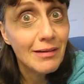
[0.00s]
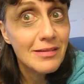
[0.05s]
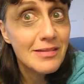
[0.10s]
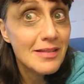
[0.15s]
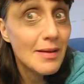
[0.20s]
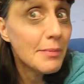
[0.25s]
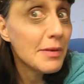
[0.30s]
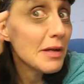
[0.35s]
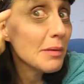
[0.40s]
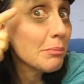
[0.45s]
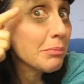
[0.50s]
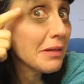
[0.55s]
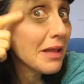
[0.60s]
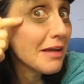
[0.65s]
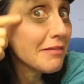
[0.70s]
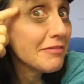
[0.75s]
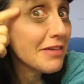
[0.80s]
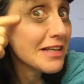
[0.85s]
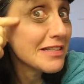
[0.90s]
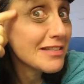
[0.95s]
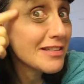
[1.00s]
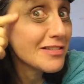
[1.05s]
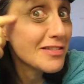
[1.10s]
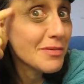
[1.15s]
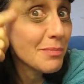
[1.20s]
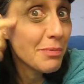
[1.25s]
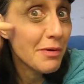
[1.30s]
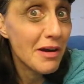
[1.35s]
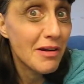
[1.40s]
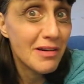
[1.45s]
Some of your blood vessels are
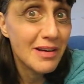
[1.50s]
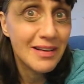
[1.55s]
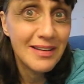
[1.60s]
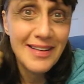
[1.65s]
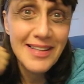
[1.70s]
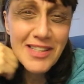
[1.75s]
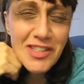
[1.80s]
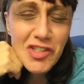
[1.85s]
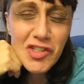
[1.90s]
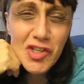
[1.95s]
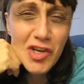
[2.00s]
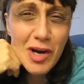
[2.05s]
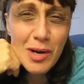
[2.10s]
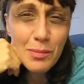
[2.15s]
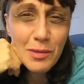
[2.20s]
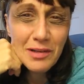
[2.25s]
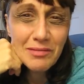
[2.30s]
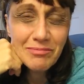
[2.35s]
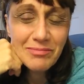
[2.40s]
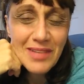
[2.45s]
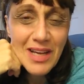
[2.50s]
broken. It's a charmer.